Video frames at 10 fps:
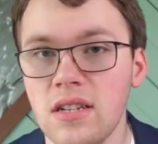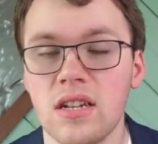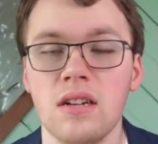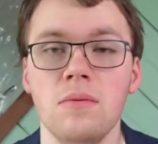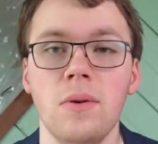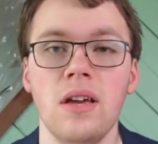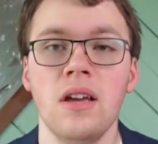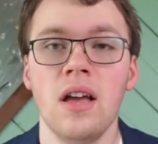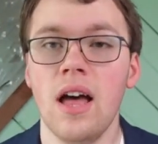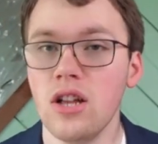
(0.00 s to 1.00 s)
He's going to
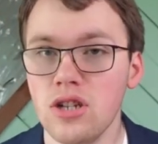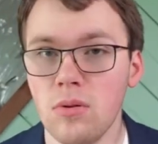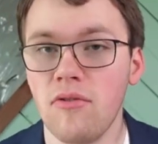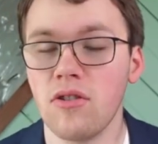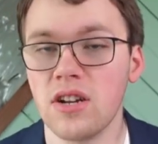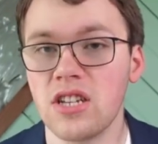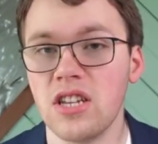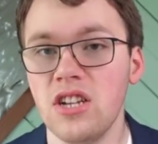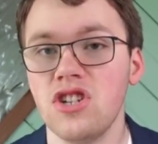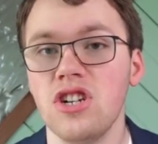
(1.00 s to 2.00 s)
be eligible for an
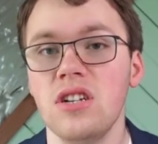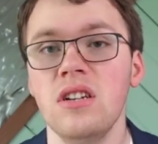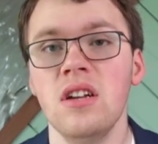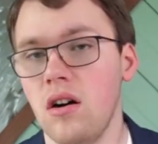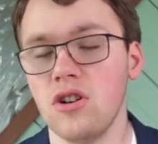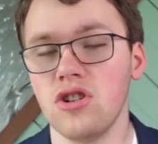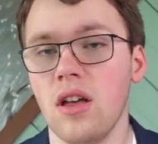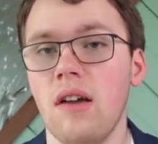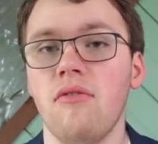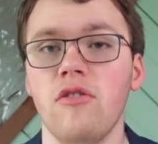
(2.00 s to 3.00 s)
extension on
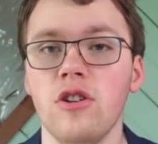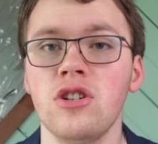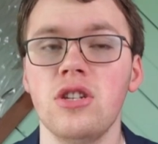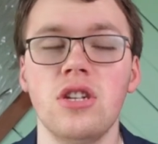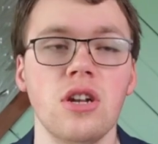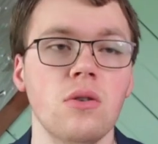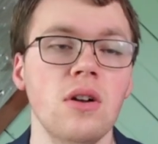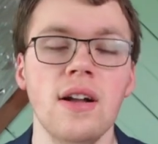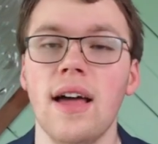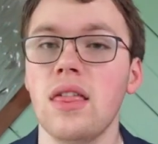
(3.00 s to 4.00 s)
July 1st, so
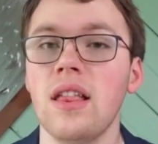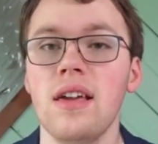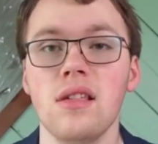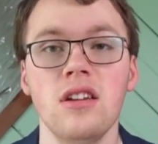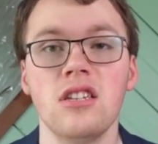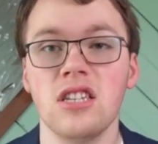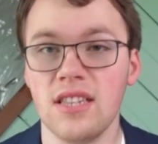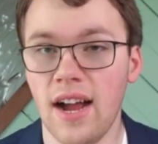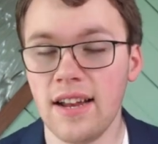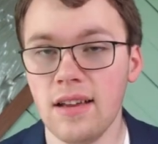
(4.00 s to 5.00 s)
I think they either need to
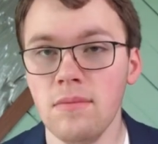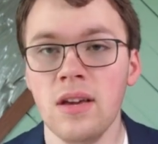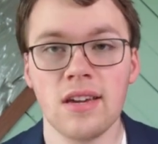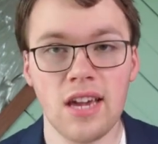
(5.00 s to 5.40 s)
sign him,